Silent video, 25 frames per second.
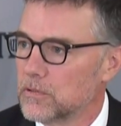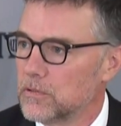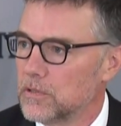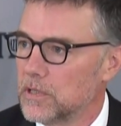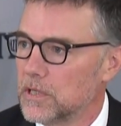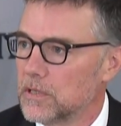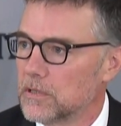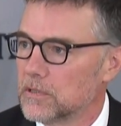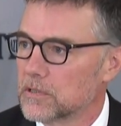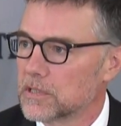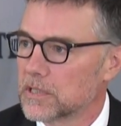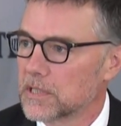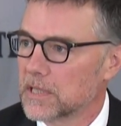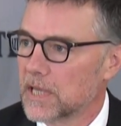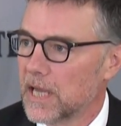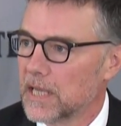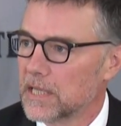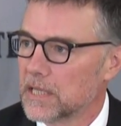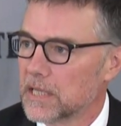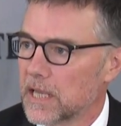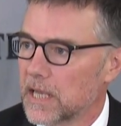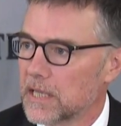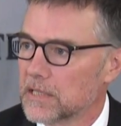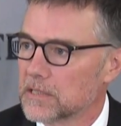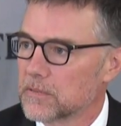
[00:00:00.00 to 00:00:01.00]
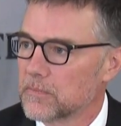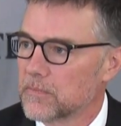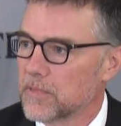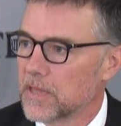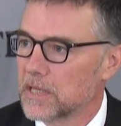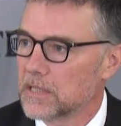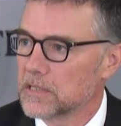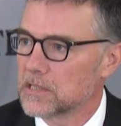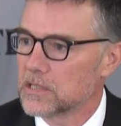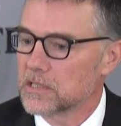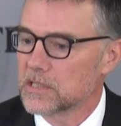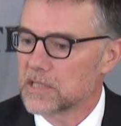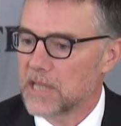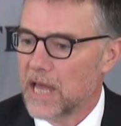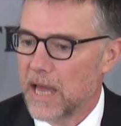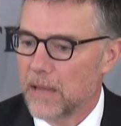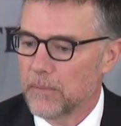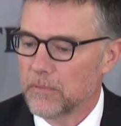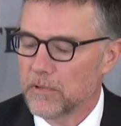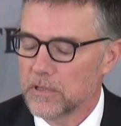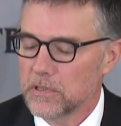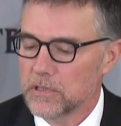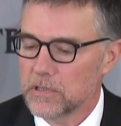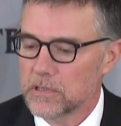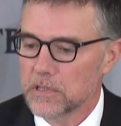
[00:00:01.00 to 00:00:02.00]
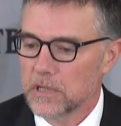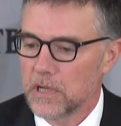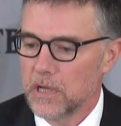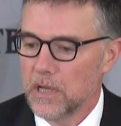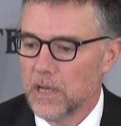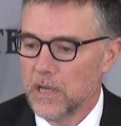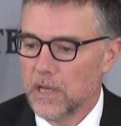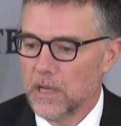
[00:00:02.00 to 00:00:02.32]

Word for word: two years and kind of got some things established.